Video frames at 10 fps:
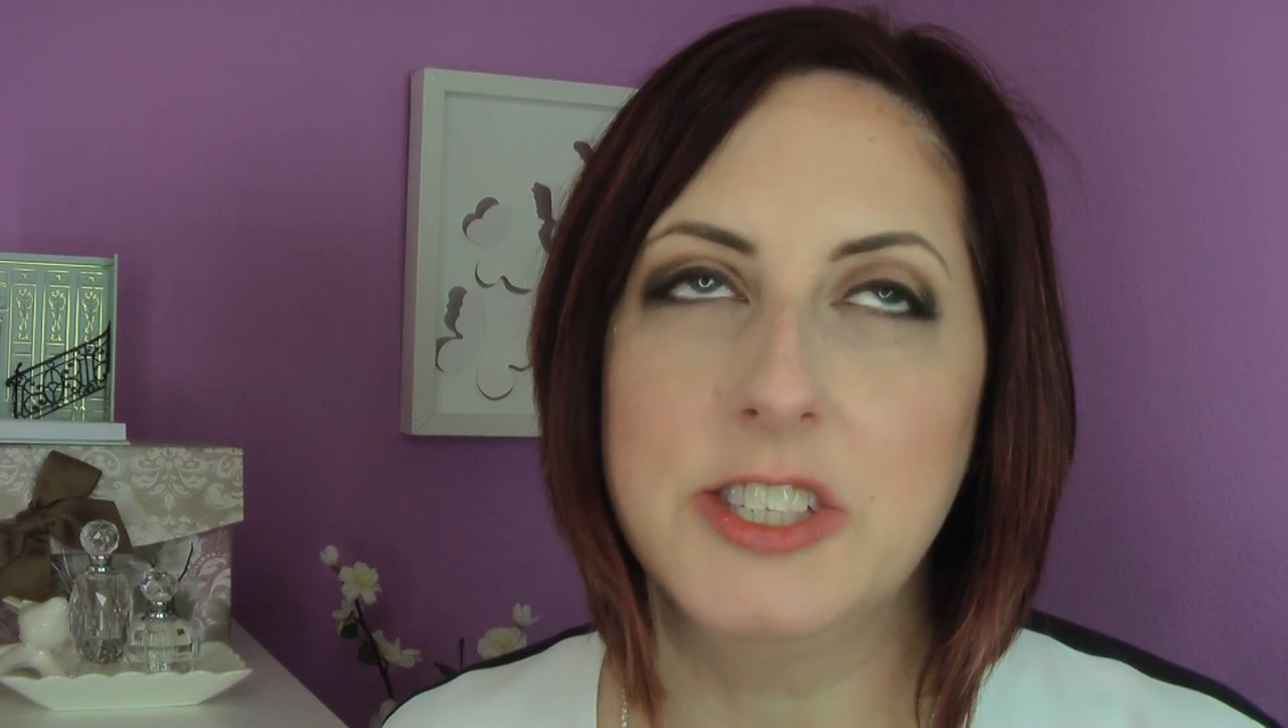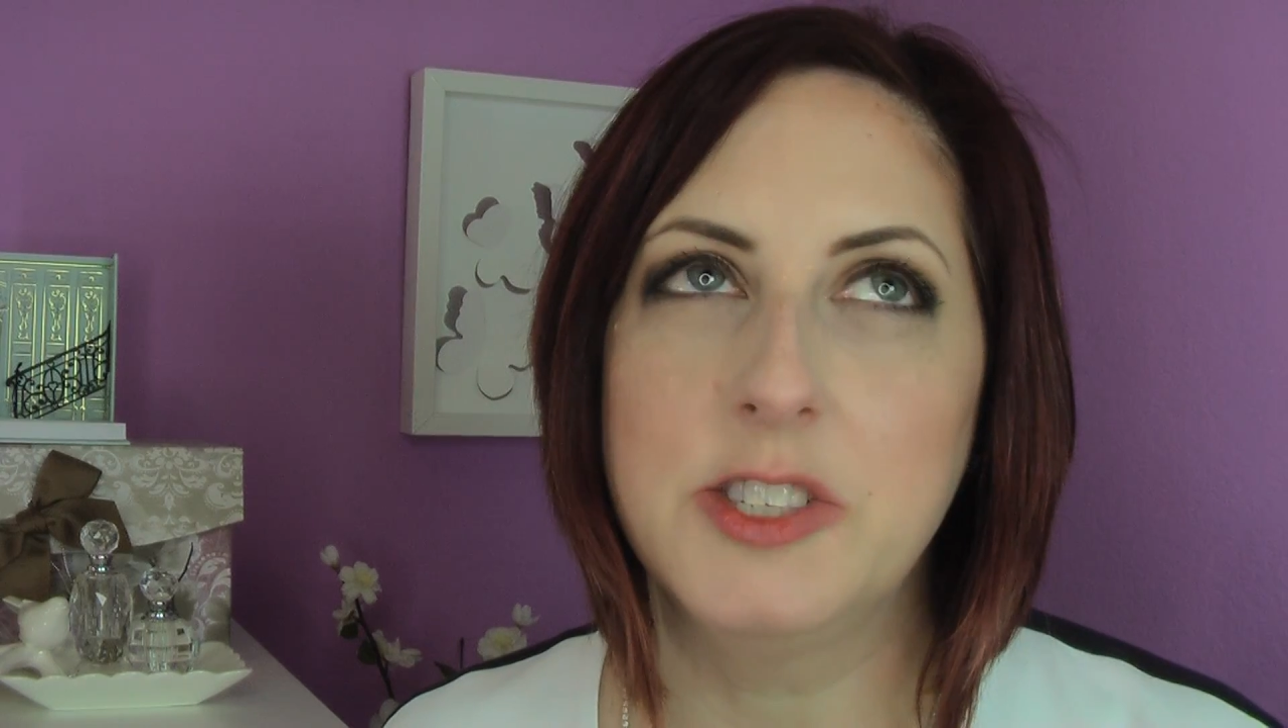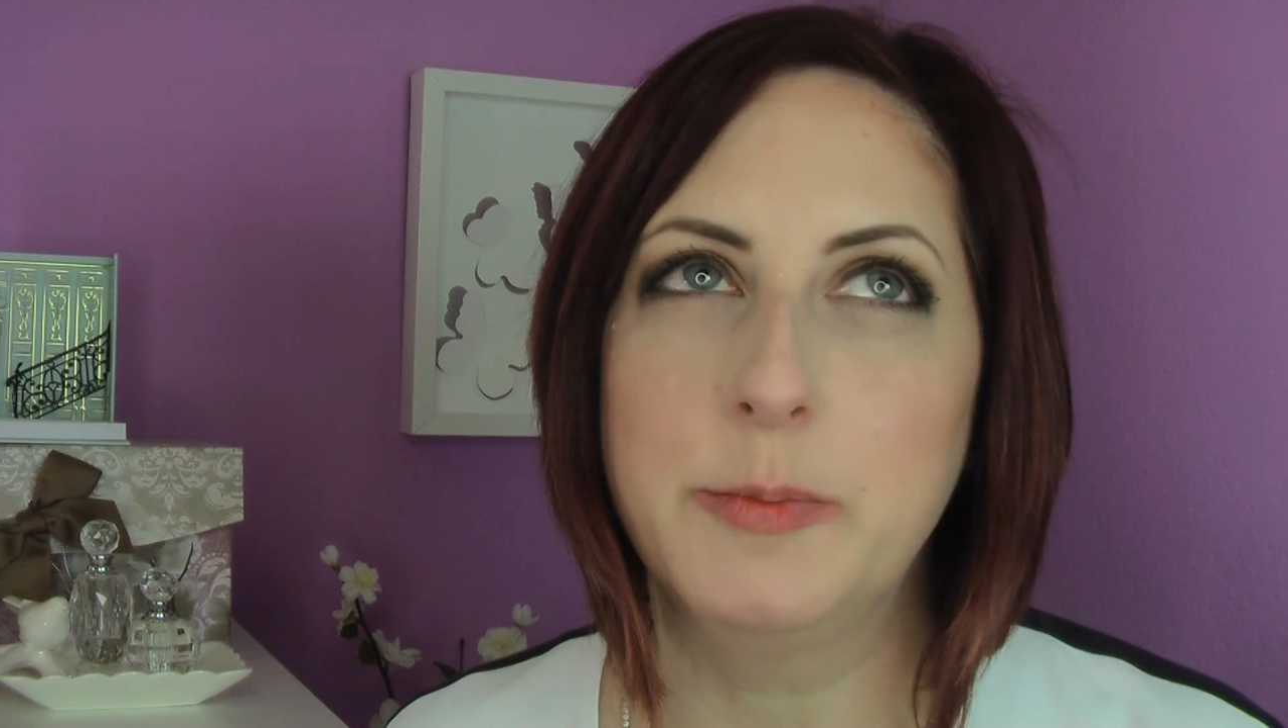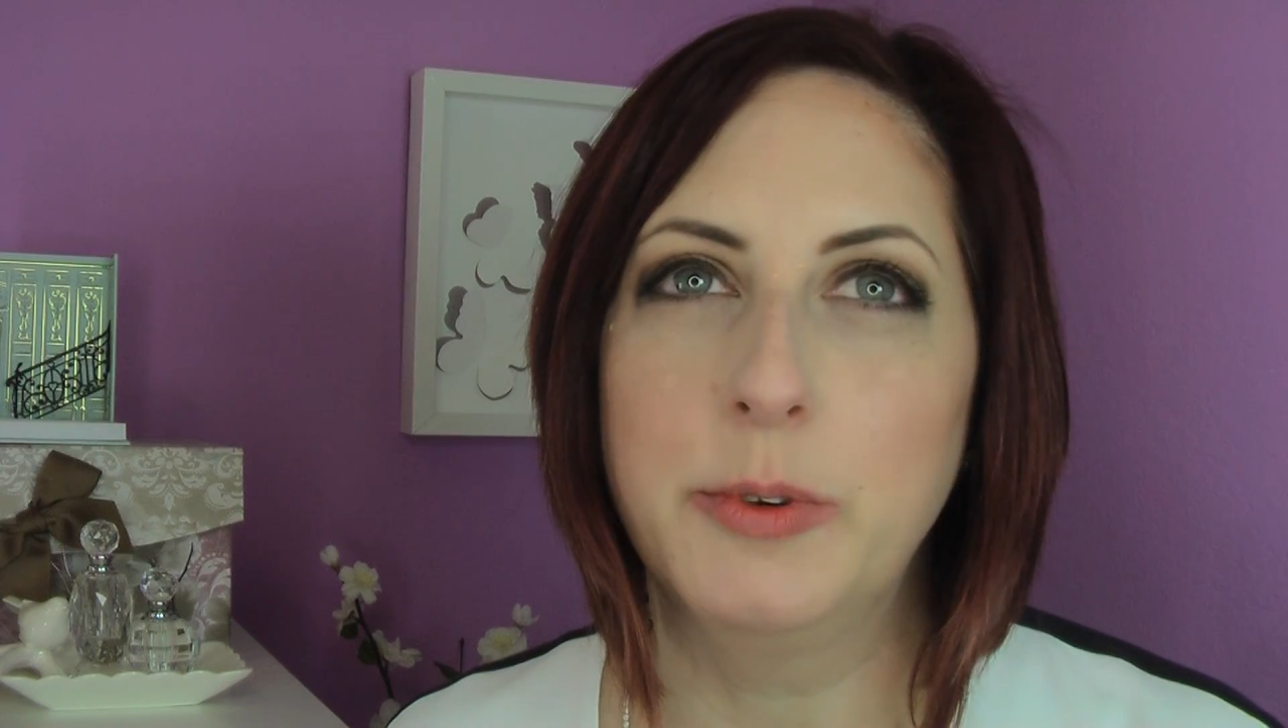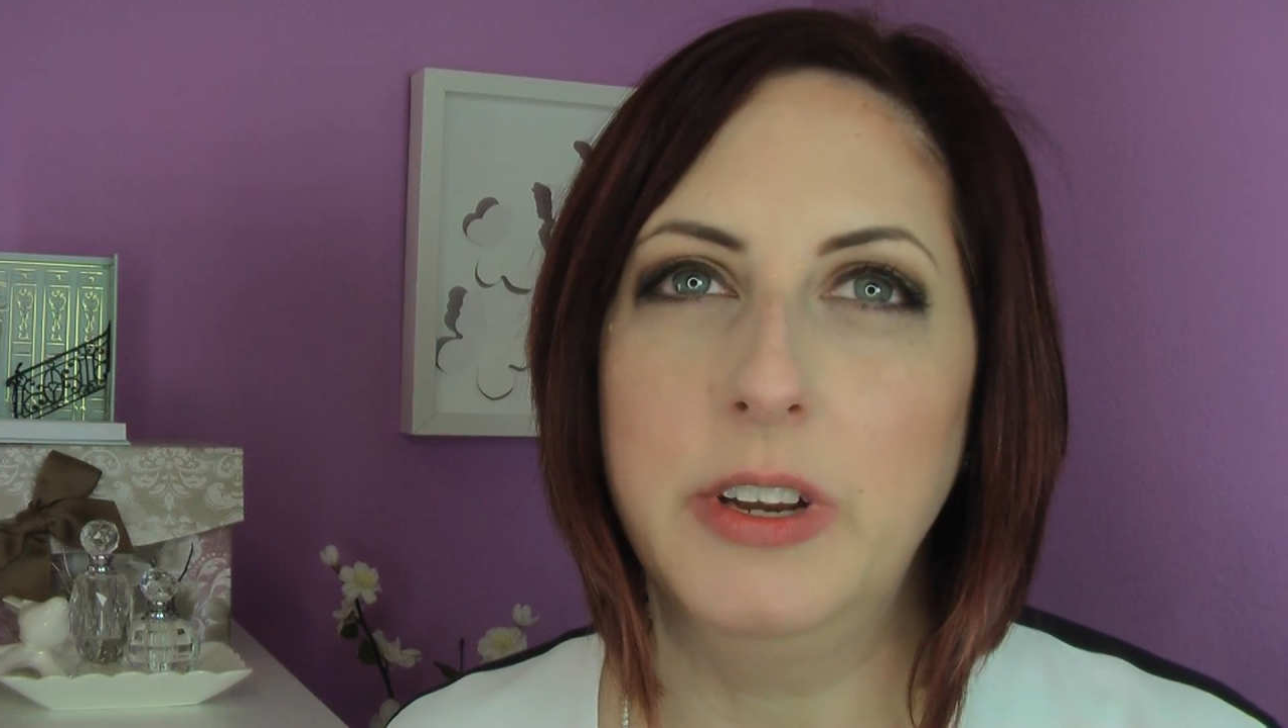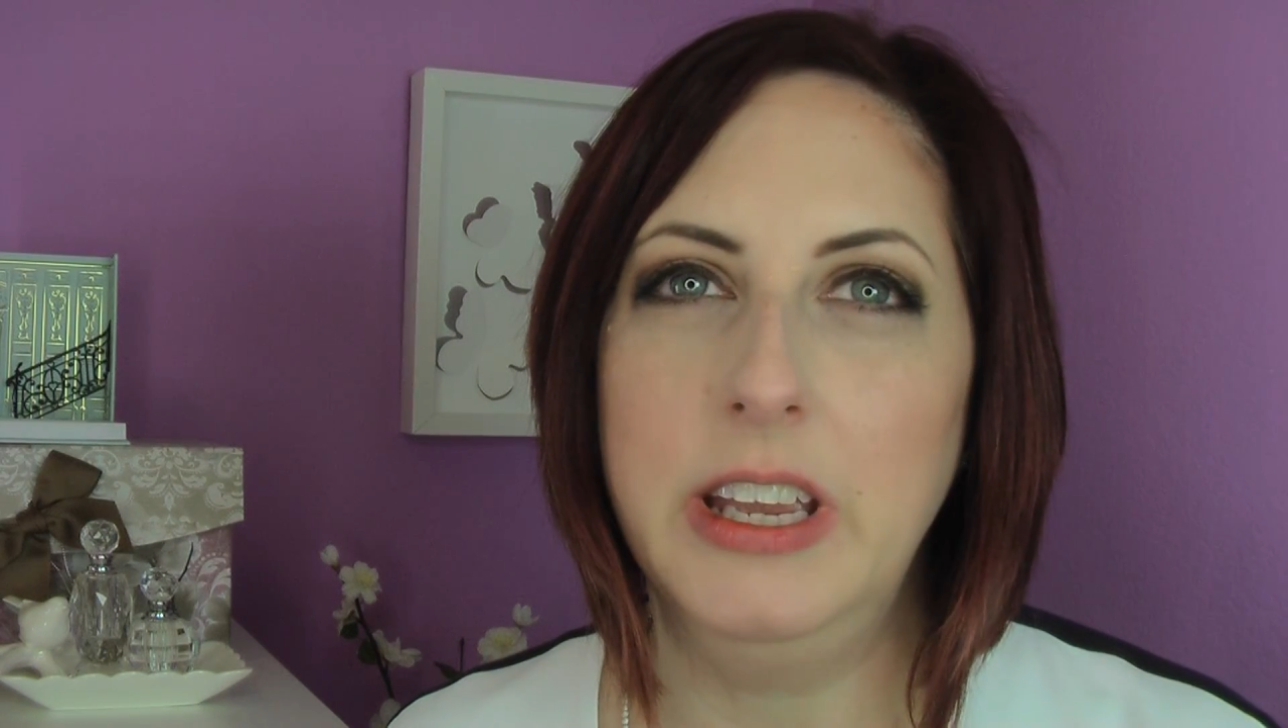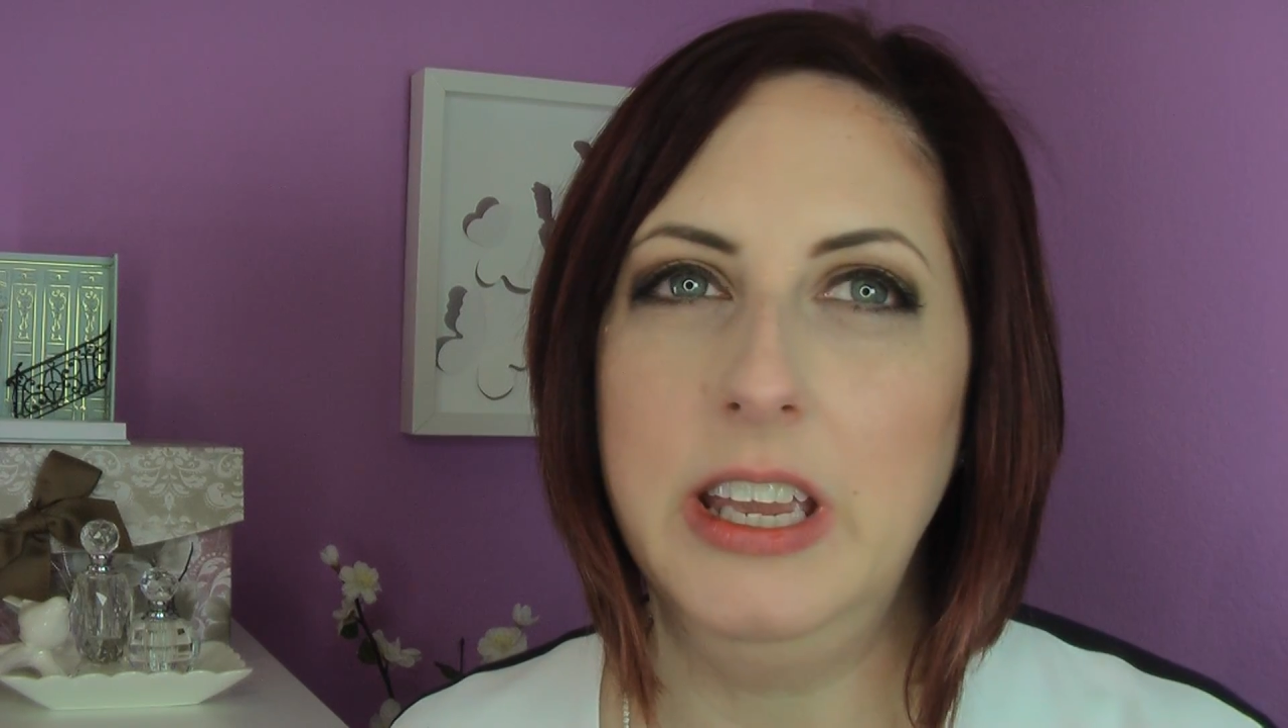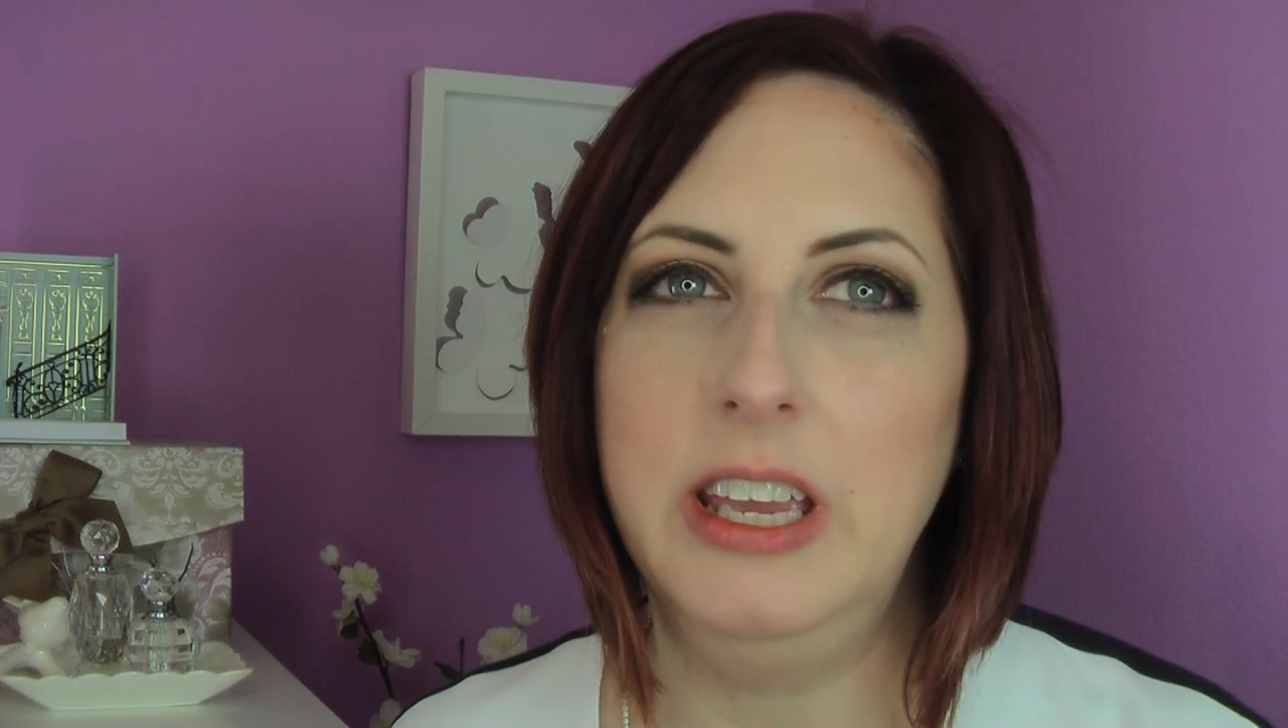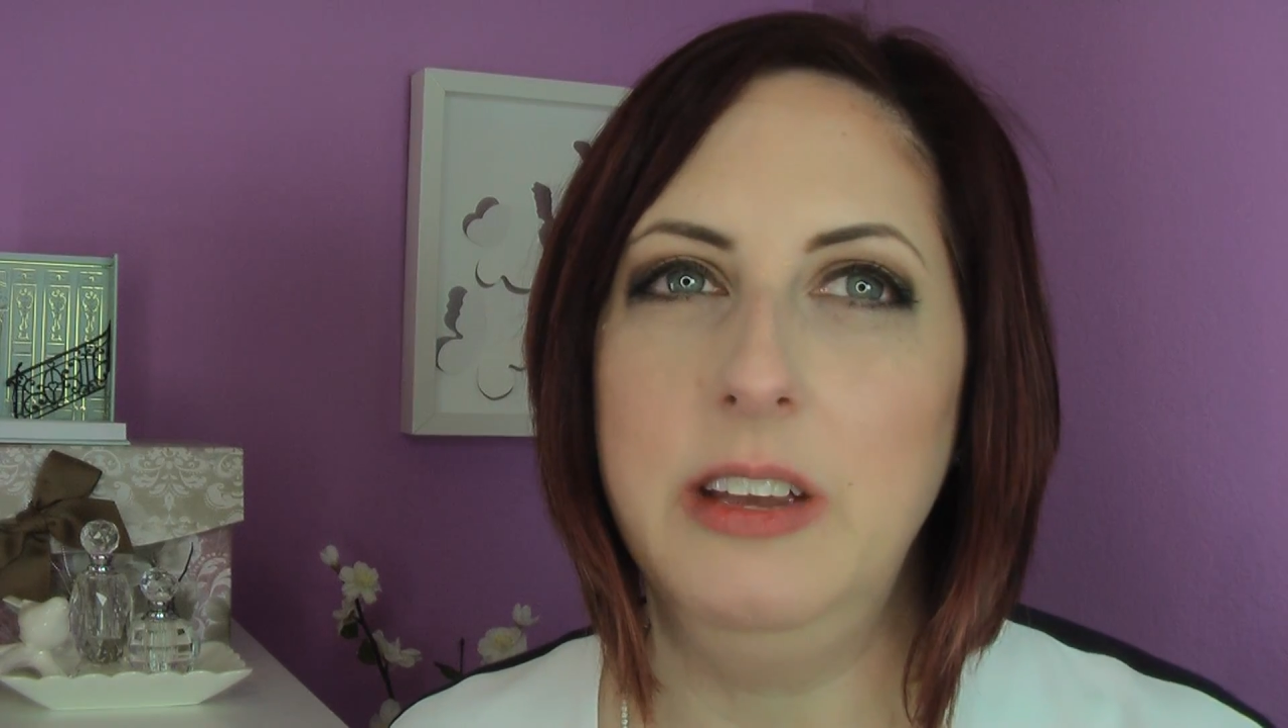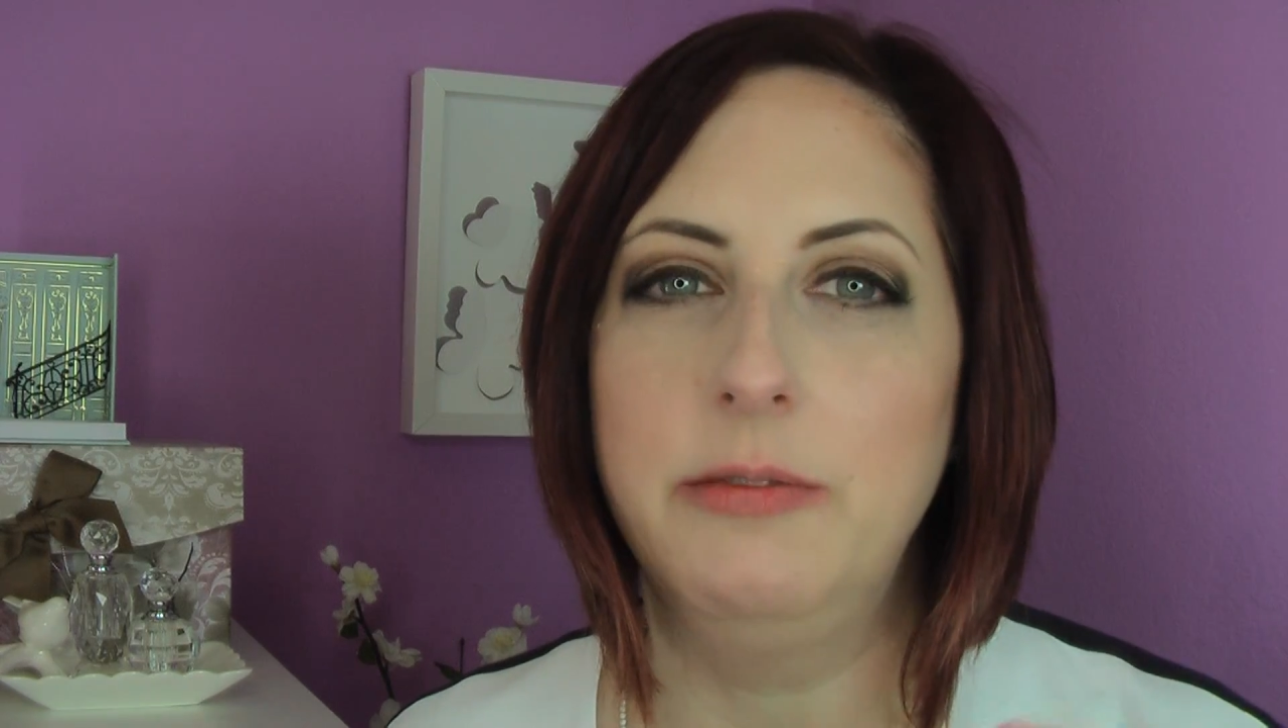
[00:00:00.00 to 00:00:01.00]

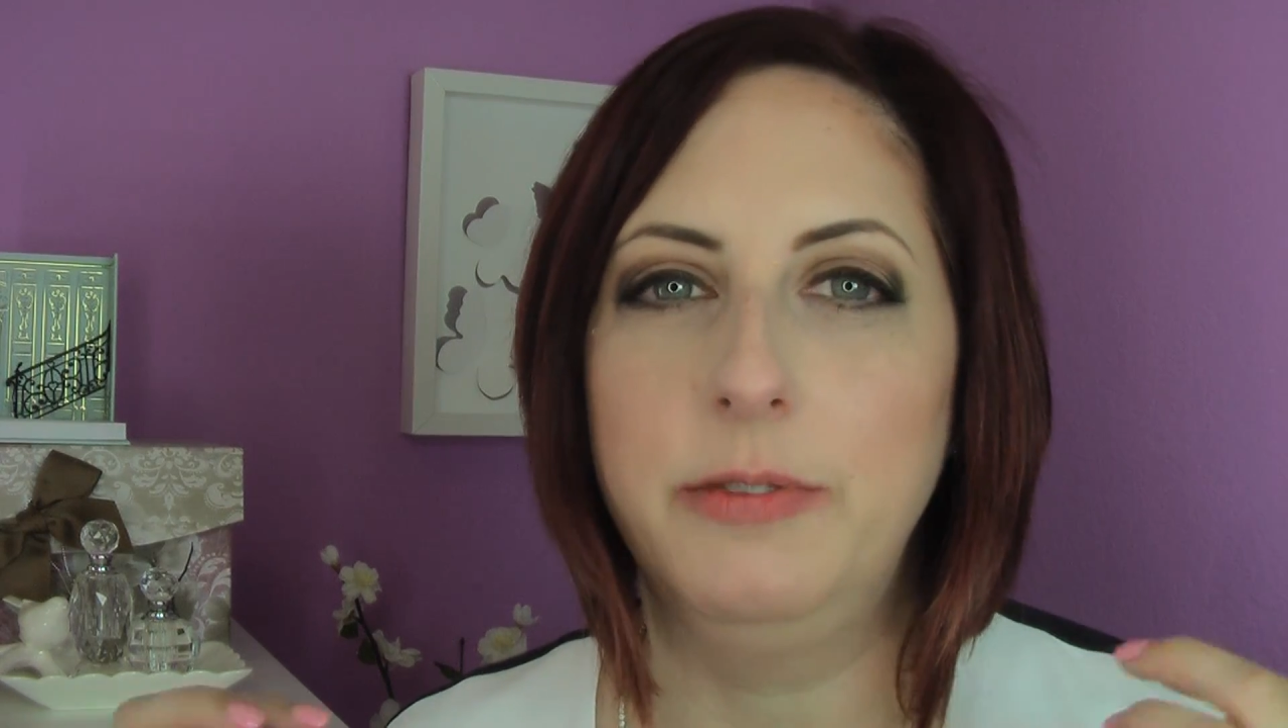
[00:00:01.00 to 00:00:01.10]
springy,